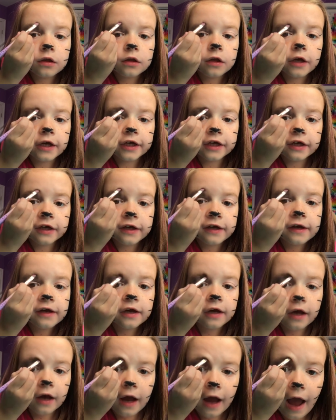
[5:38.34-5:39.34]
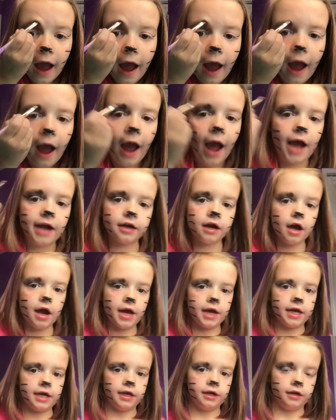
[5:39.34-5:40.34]
like cat
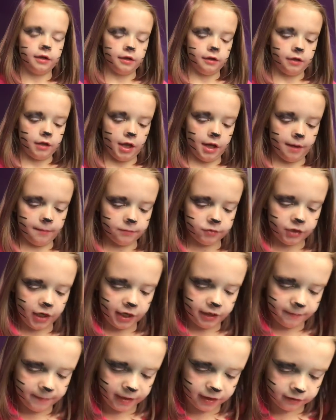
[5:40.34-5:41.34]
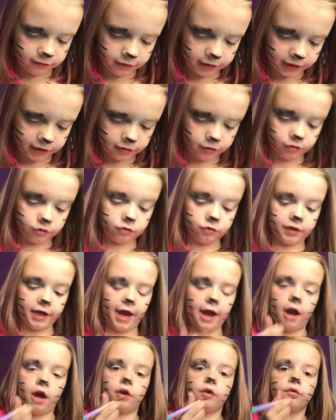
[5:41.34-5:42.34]
eye. Like I'm trying to make like a little
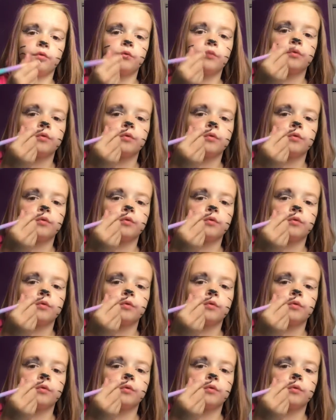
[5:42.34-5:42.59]
cat.